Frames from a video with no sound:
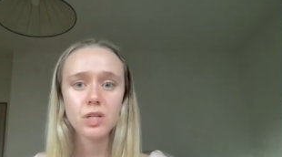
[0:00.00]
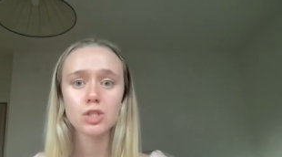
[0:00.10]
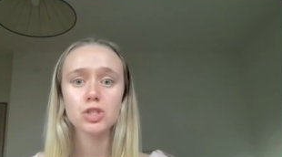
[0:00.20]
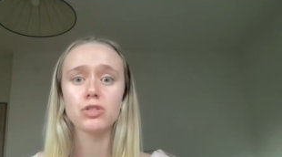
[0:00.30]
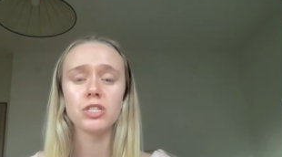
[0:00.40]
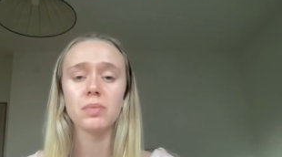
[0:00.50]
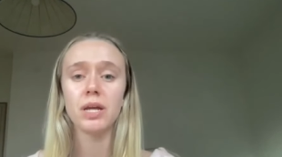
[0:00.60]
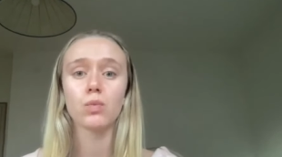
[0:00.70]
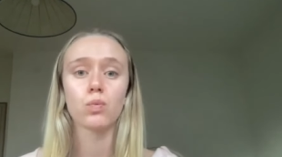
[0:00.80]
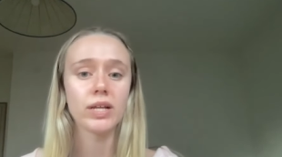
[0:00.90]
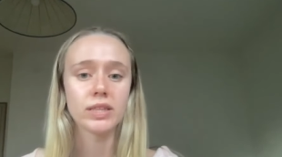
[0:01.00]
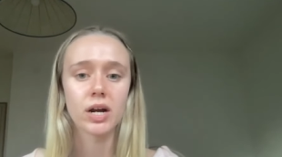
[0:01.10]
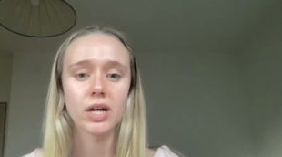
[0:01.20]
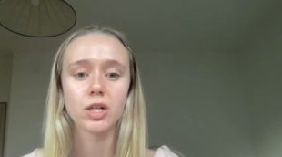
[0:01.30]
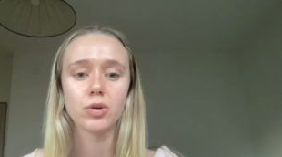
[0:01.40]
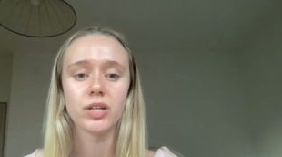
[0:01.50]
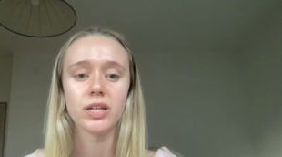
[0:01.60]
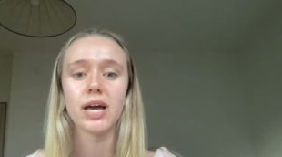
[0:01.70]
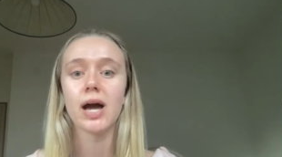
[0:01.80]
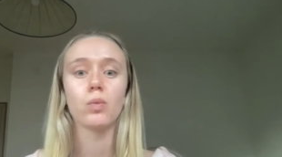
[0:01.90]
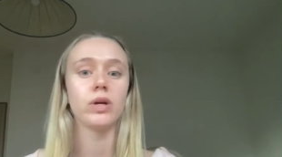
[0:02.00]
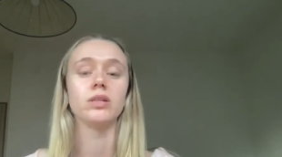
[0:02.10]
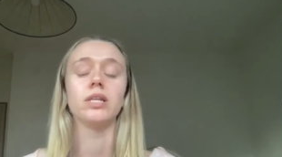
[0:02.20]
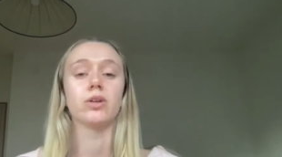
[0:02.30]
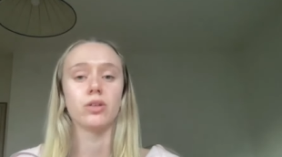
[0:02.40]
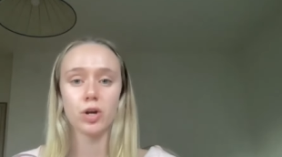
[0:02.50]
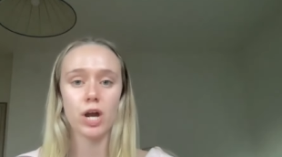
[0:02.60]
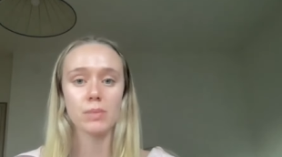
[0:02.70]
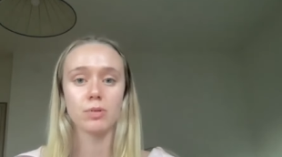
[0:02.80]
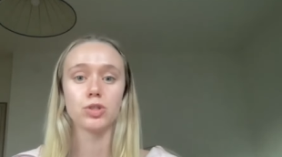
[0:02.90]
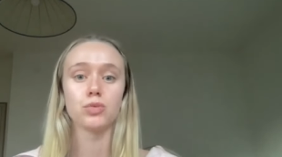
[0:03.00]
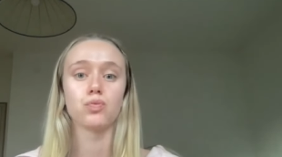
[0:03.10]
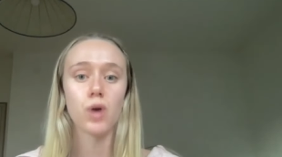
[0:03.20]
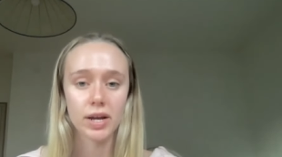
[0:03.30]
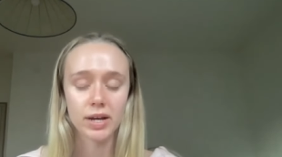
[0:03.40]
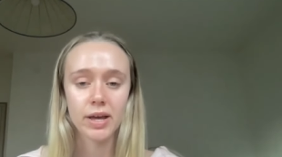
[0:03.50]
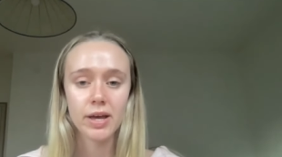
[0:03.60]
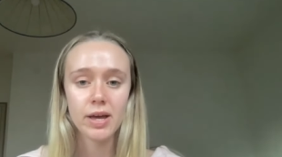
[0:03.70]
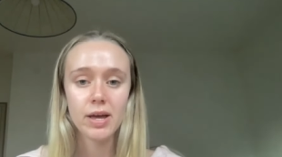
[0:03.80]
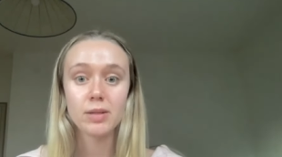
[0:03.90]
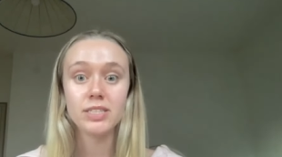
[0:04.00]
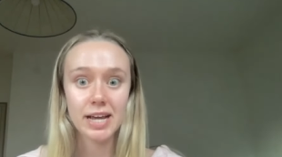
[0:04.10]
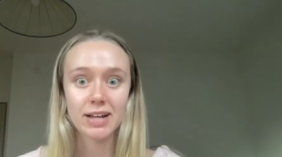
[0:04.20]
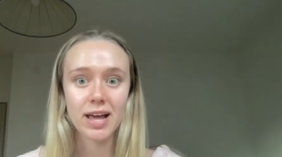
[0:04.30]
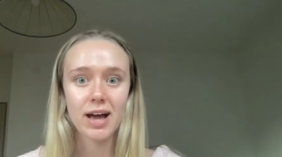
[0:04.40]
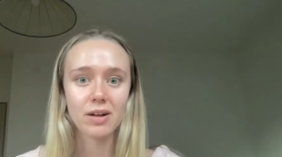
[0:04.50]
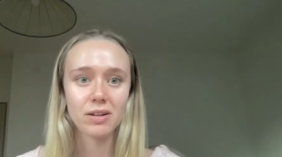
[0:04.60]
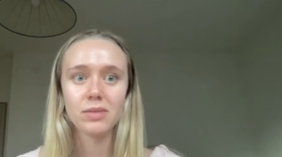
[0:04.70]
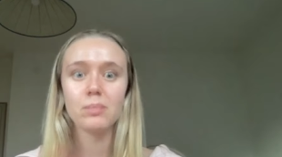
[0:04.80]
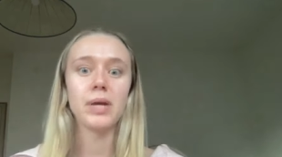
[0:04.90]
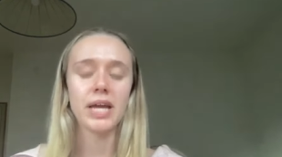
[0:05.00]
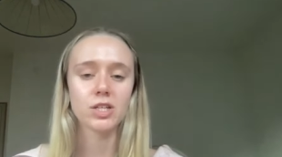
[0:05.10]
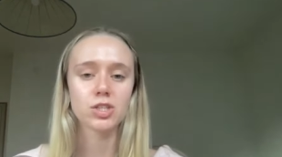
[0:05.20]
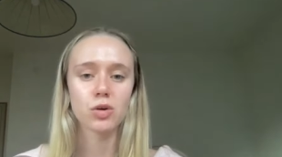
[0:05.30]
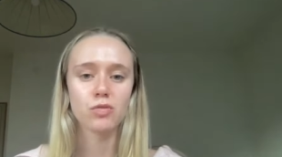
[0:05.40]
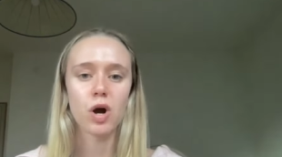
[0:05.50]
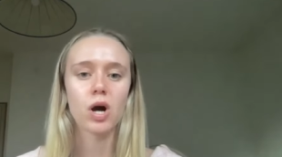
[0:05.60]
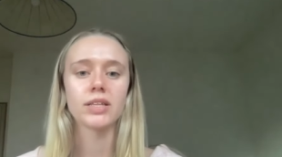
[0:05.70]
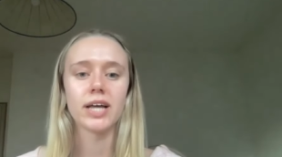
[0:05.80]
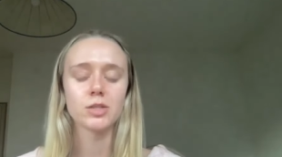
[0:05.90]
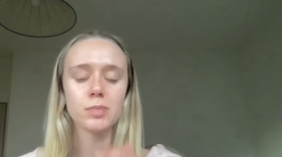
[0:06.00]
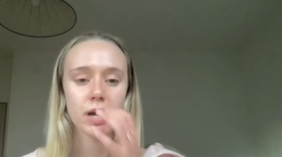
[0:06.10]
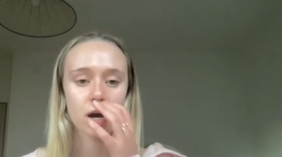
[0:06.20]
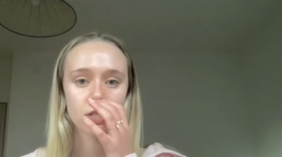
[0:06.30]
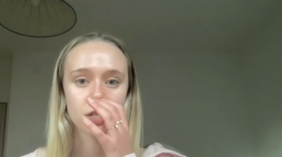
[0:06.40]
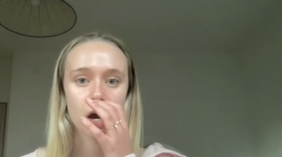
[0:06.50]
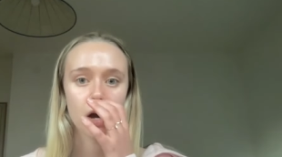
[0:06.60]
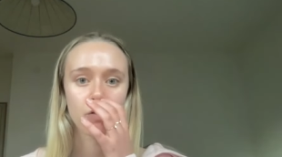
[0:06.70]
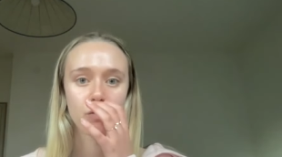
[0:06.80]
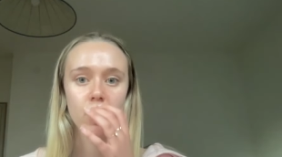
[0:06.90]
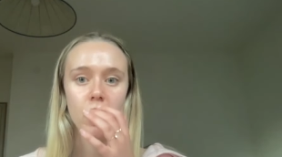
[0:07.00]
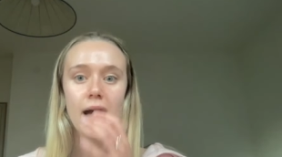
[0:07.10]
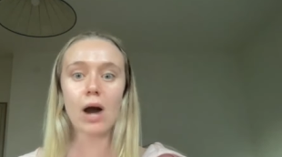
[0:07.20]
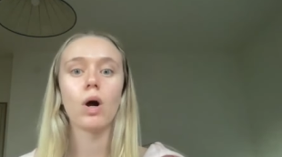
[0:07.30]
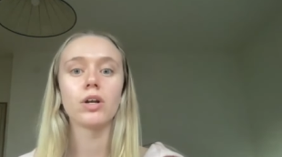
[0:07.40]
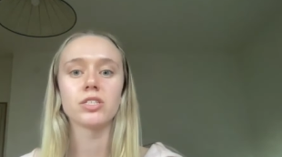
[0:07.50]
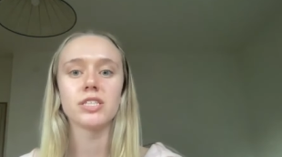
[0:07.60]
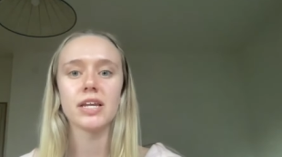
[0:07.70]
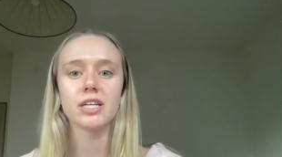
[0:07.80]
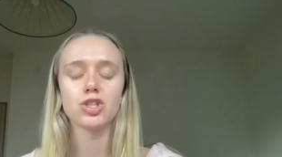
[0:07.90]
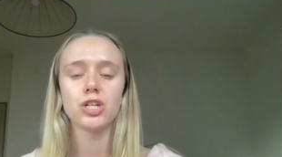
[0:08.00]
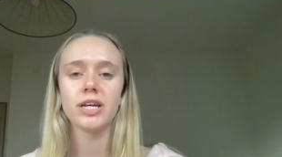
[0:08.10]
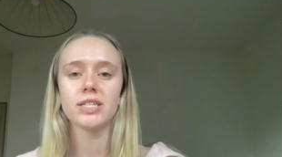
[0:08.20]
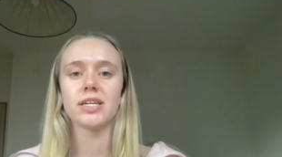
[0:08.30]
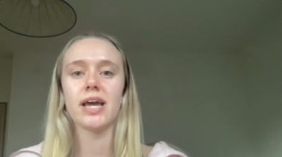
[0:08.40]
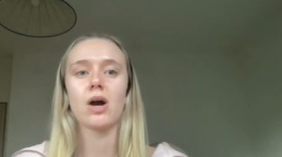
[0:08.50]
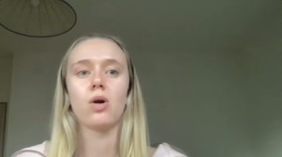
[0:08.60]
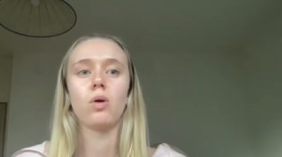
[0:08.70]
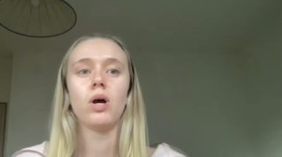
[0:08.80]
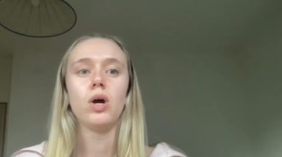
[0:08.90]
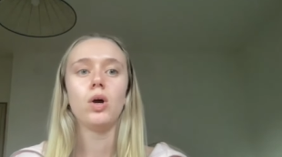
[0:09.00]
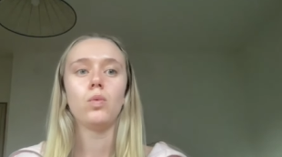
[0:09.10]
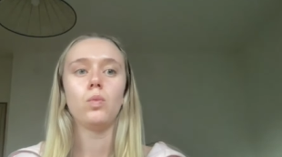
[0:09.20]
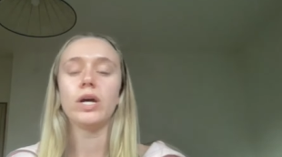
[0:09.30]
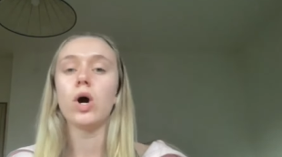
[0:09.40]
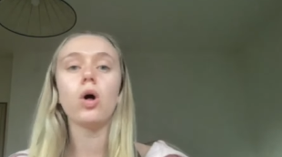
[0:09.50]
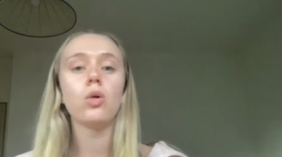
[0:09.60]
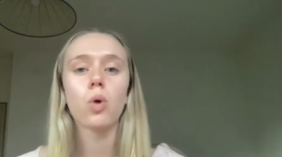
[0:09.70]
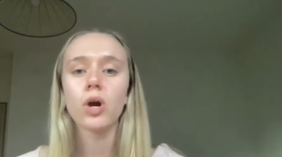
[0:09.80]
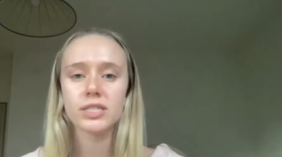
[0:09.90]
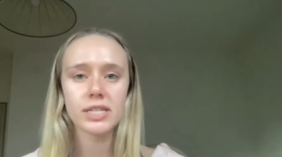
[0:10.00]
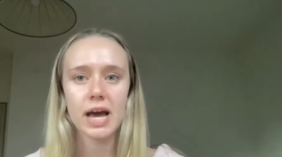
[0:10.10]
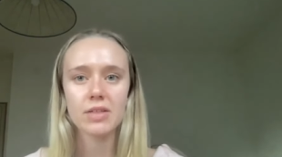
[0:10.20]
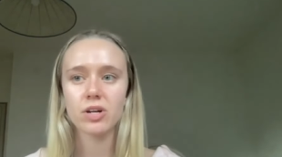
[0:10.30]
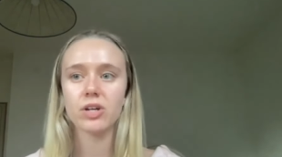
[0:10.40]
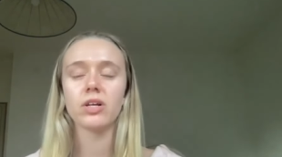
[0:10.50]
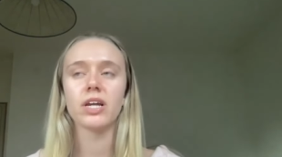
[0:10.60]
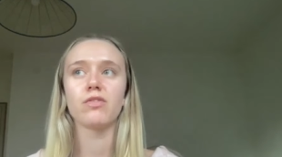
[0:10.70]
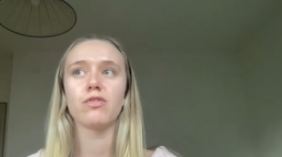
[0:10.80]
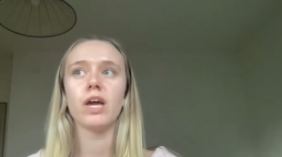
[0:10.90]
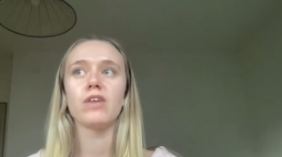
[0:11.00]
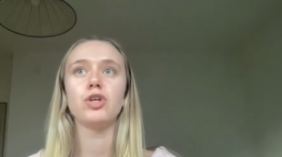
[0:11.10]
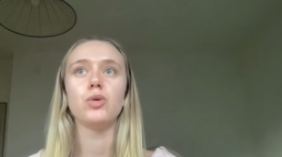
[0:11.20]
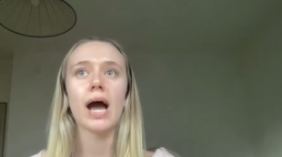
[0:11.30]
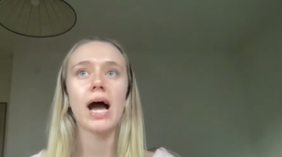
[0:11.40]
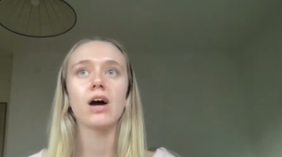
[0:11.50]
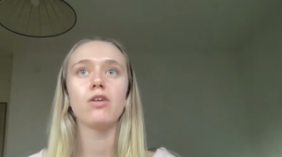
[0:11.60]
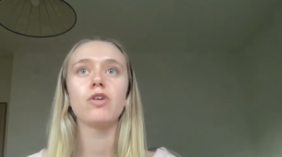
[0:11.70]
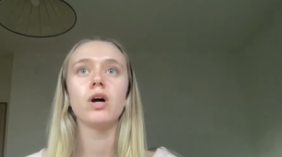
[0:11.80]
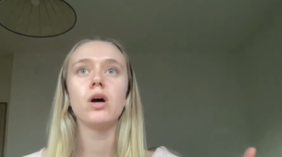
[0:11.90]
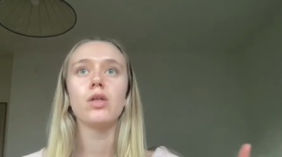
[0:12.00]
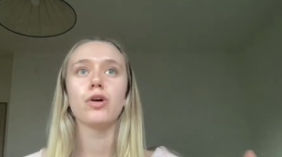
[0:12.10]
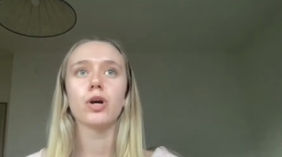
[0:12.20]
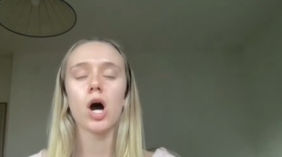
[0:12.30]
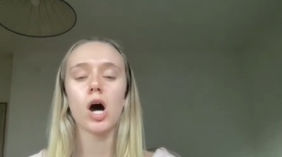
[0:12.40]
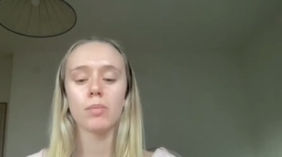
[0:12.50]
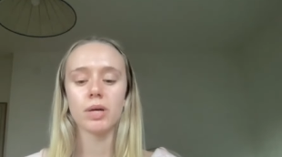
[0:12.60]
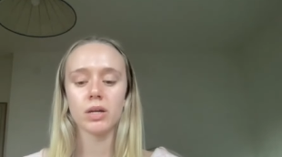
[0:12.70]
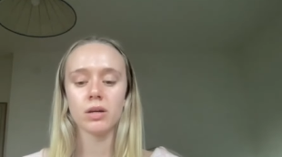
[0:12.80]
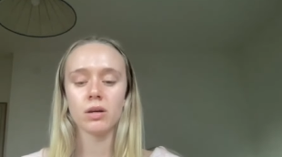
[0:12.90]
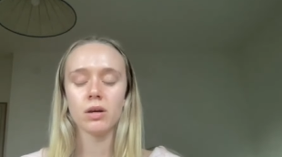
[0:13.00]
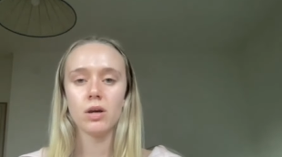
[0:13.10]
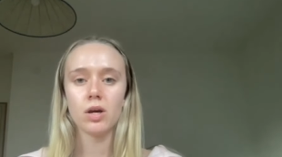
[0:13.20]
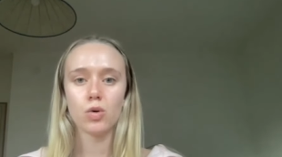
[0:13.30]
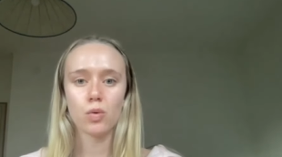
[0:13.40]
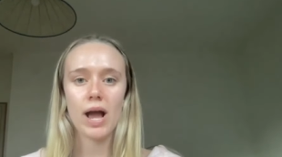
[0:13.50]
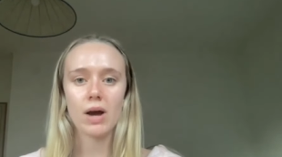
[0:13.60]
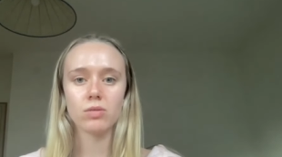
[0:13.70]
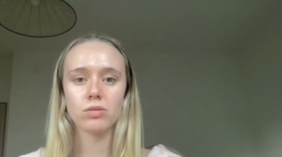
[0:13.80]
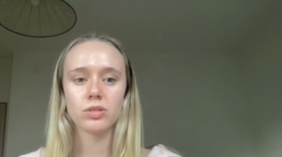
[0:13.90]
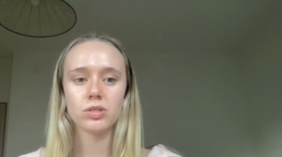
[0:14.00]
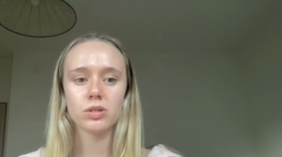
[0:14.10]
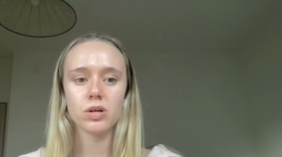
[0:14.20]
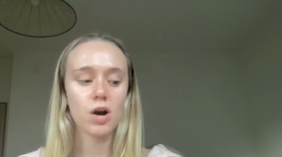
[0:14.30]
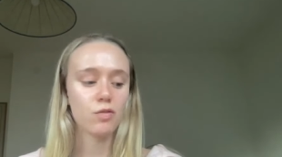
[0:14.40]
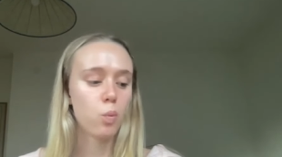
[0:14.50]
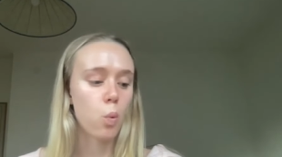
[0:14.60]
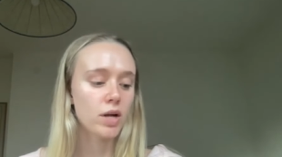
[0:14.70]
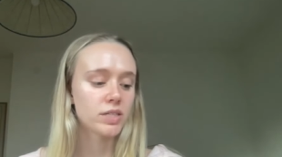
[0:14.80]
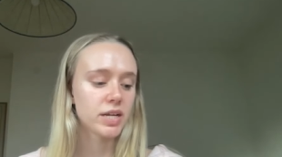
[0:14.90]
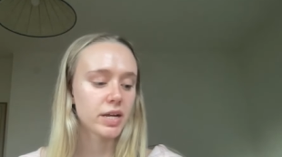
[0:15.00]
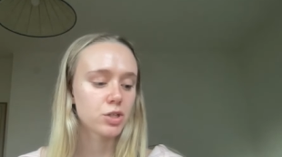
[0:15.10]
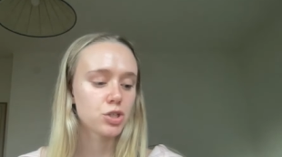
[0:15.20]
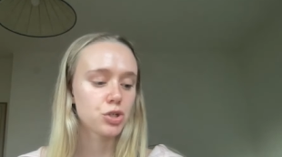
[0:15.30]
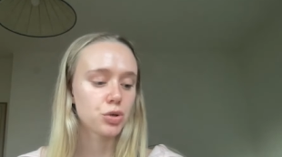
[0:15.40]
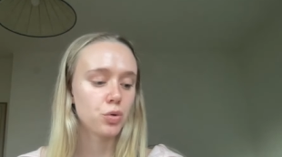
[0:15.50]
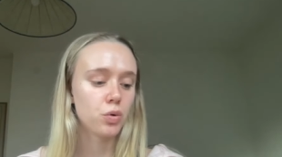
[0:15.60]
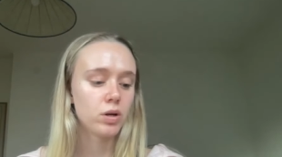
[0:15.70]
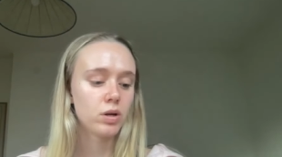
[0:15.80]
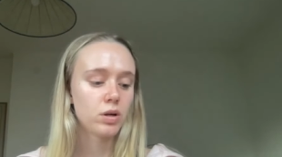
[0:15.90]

Susan being right there included in that, we literally are able to run DLL being so far. And that's because of how understanding she is and how we all work together. You know, like if, if you have the common ground of wanting to,